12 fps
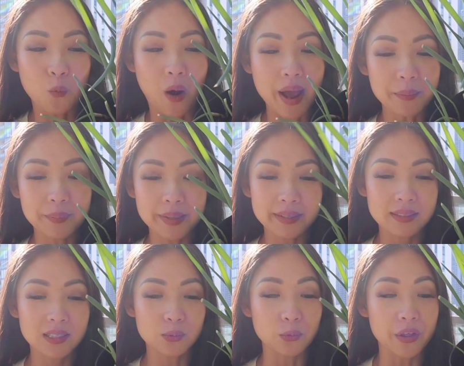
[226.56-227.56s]
white
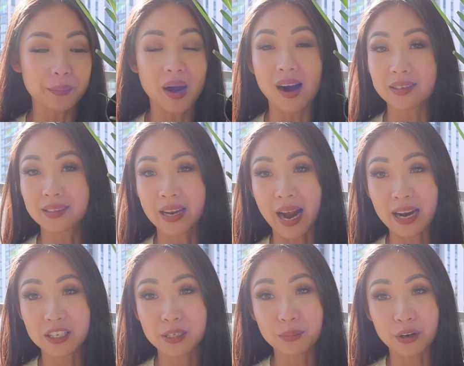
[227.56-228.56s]
bits were the parts that I
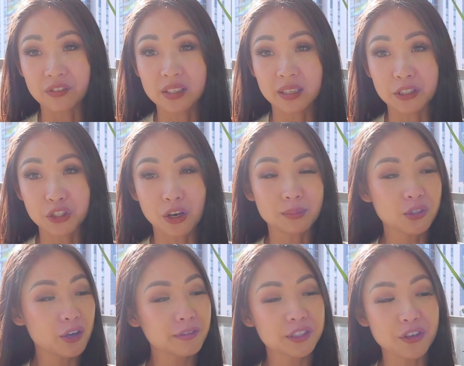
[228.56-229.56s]
actually previously chopped
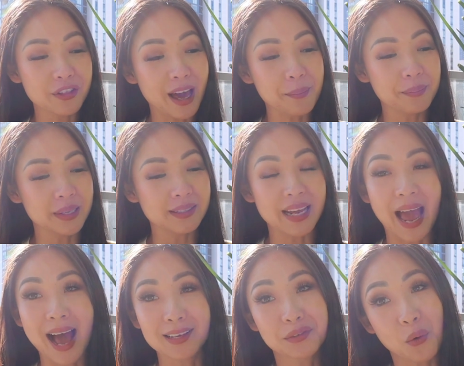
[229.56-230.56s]
off, so that bit
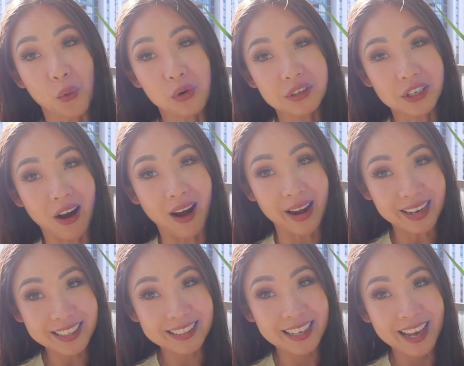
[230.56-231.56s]
has all
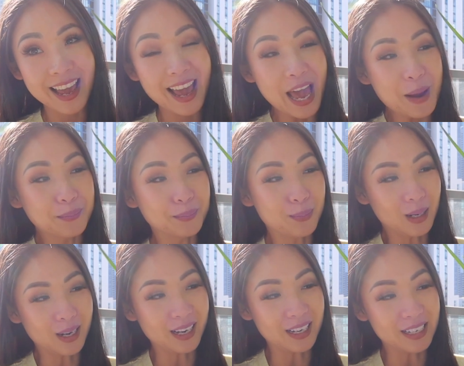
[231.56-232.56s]
died.
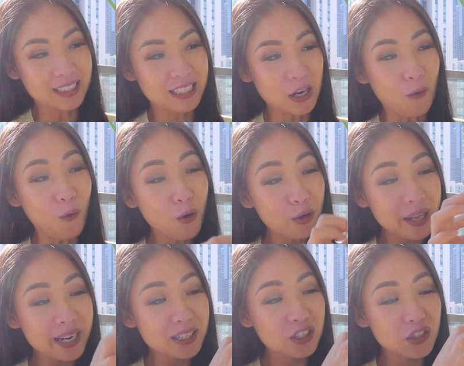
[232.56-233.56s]
But all
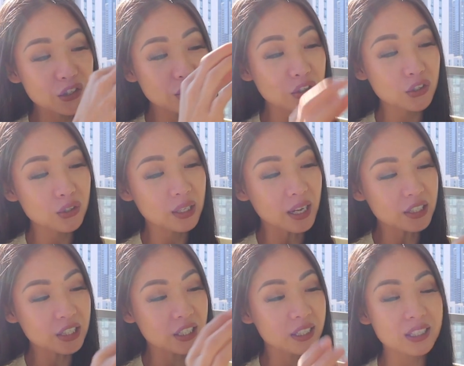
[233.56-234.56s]
these new
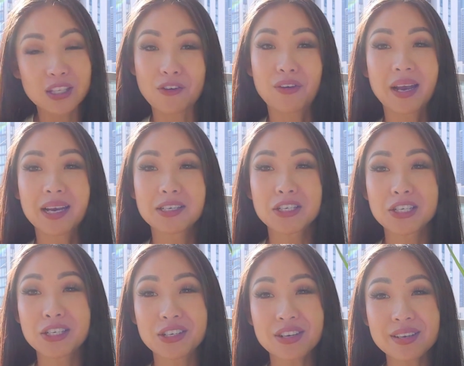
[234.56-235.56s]
luscious green
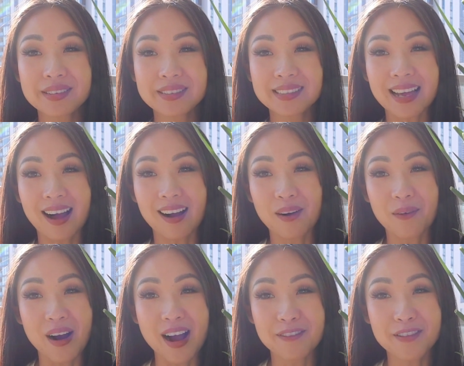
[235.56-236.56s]
shoots are
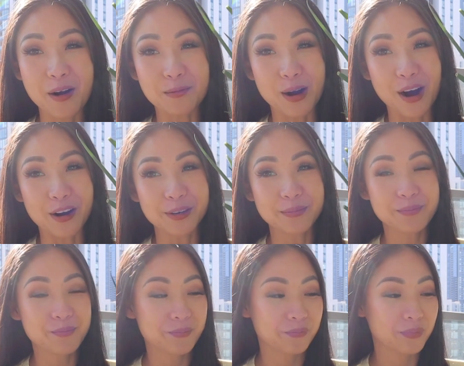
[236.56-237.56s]
what have come up.
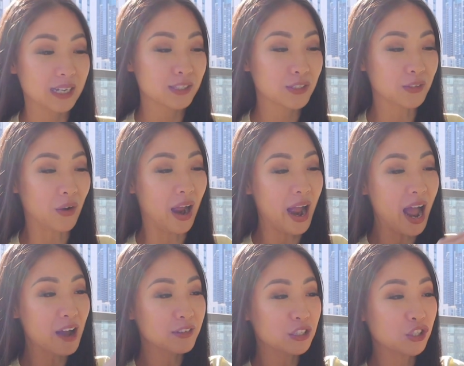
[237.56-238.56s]
So I
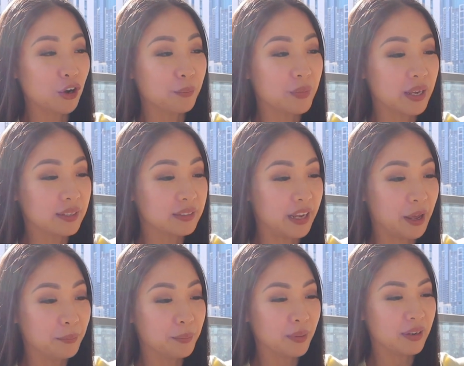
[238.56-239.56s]
haven't chopped these
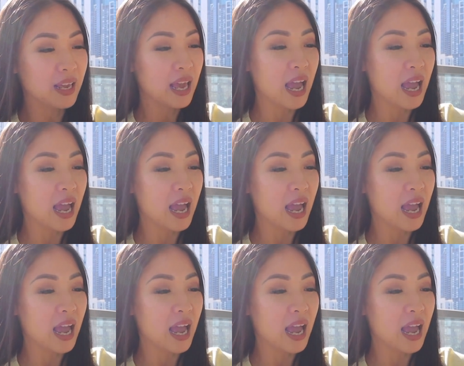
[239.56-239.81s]
yet, but